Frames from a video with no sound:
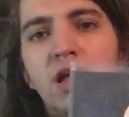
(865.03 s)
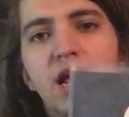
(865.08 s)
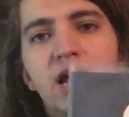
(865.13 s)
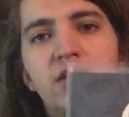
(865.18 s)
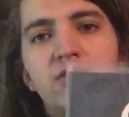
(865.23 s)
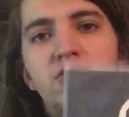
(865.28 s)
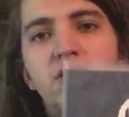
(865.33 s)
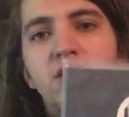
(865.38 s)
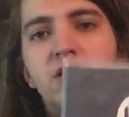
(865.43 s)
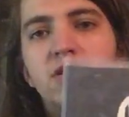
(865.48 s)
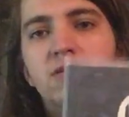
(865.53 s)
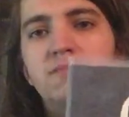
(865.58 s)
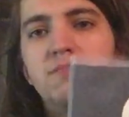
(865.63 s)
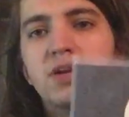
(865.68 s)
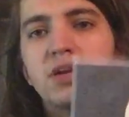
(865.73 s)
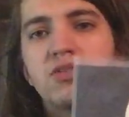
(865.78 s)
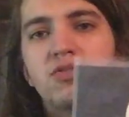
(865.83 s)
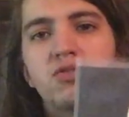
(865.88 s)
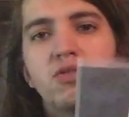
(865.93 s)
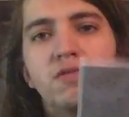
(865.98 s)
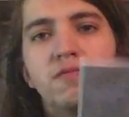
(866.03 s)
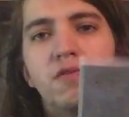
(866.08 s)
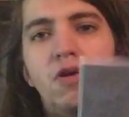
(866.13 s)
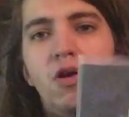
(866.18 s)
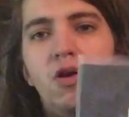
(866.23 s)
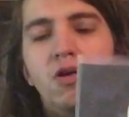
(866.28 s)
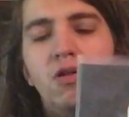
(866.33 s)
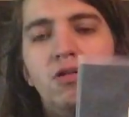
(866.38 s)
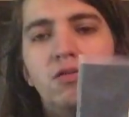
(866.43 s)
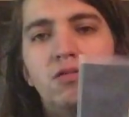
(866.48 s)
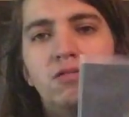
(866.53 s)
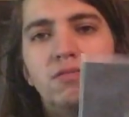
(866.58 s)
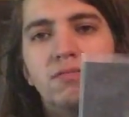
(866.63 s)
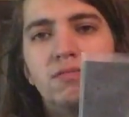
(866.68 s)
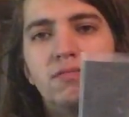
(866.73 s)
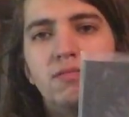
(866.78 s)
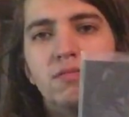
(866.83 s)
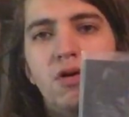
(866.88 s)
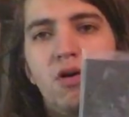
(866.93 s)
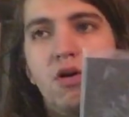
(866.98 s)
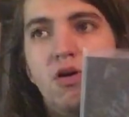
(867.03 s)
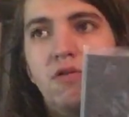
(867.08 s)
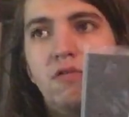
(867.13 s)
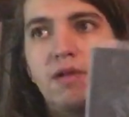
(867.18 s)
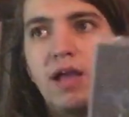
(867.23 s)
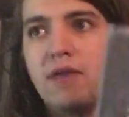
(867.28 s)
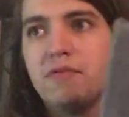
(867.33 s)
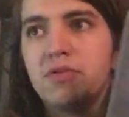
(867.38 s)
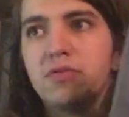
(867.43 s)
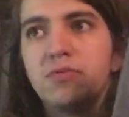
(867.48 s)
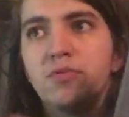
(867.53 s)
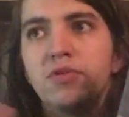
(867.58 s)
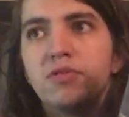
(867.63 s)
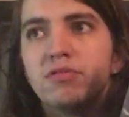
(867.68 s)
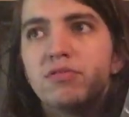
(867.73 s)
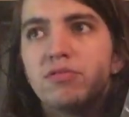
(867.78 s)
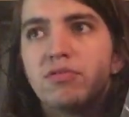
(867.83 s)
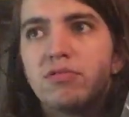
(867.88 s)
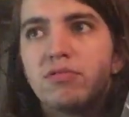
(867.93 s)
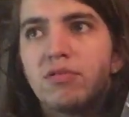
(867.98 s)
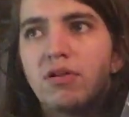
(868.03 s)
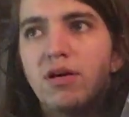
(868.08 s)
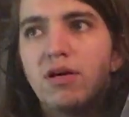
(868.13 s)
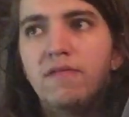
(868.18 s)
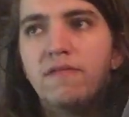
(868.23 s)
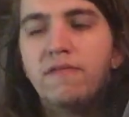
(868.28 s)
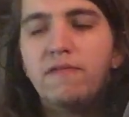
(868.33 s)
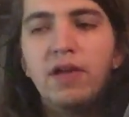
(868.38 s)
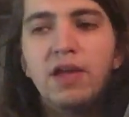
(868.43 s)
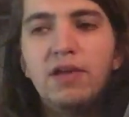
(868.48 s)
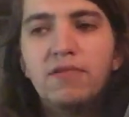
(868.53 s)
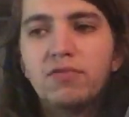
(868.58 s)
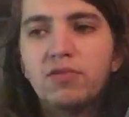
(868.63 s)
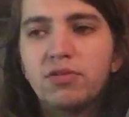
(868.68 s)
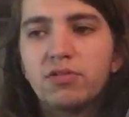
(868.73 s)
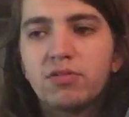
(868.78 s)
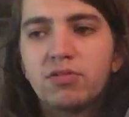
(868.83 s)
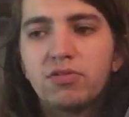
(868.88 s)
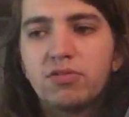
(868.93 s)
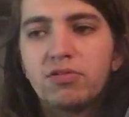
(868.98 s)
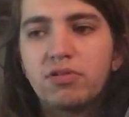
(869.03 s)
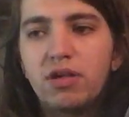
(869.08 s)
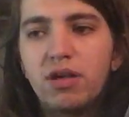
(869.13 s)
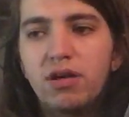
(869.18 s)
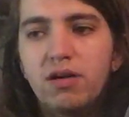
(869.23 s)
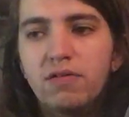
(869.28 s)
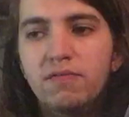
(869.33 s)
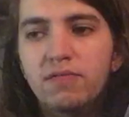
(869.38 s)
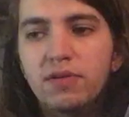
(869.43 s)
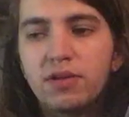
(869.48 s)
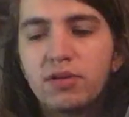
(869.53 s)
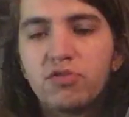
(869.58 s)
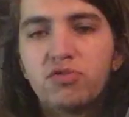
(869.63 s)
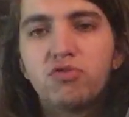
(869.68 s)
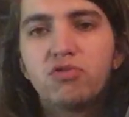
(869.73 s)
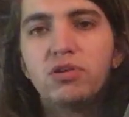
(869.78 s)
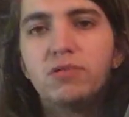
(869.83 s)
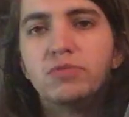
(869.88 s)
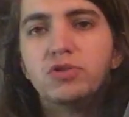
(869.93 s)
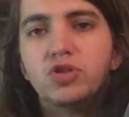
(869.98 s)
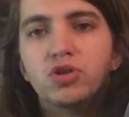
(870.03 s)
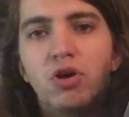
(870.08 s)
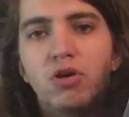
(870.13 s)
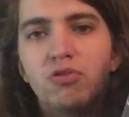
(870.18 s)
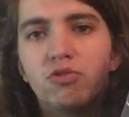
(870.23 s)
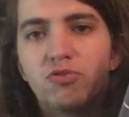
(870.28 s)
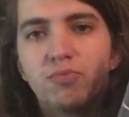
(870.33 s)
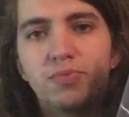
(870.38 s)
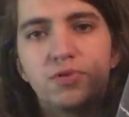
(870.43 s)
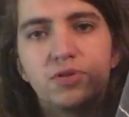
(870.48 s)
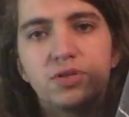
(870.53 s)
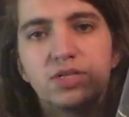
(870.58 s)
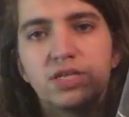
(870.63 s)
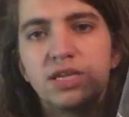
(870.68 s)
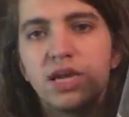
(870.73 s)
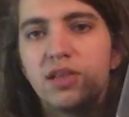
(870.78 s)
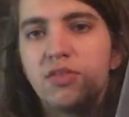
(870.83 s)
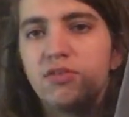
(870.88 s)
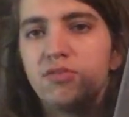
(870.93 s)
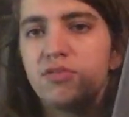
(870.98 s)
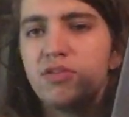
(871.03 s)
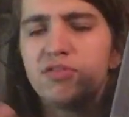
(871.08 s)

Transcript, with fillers: It's like a mixture of all all everyone's uh, favorites of extreme genres put together.